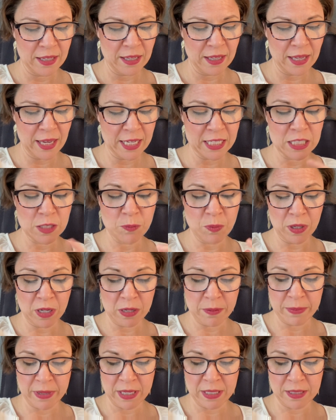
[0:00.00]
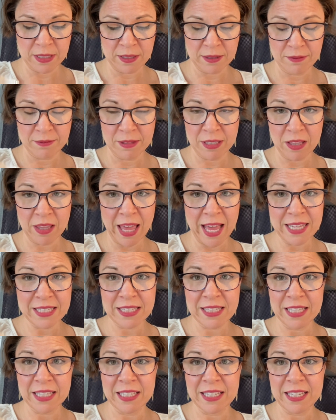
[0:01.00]
experiment. The
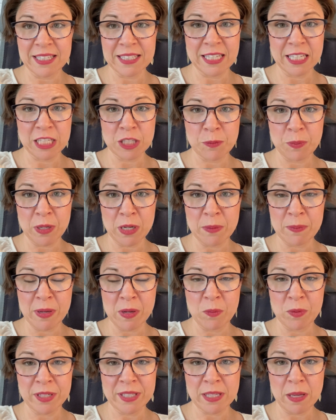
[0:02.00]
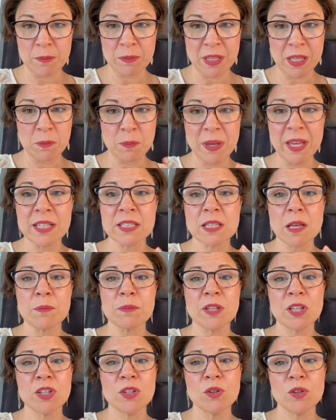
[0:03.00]
last thing is experiment with something. Pick
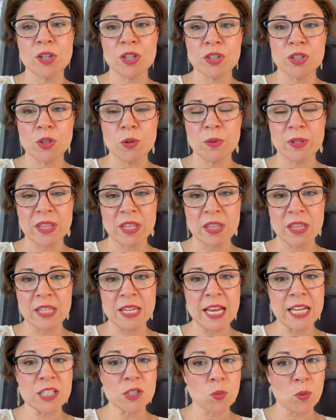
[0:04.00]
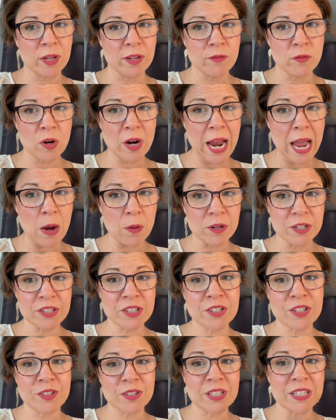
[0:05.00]
something you can do within the next 24 hours
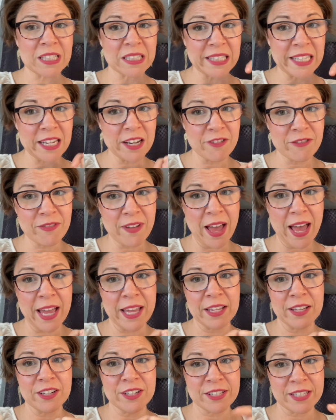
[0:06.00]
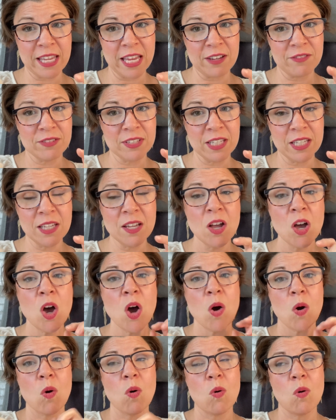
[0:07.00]
to solidify your safety
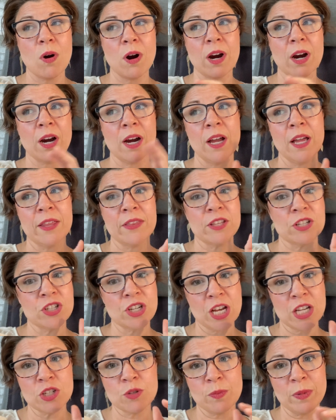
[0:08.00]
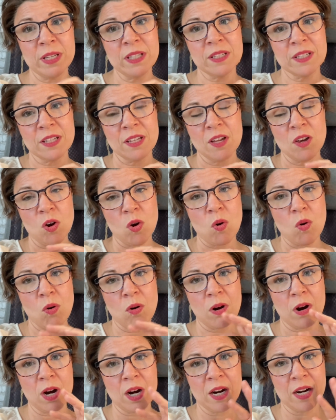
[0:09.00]
or the judgment,
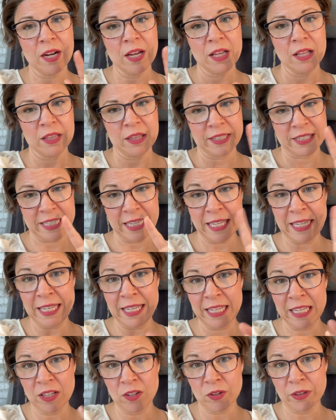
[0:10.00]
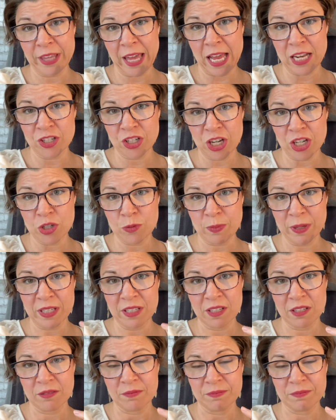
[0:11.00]
or to heal that judgment,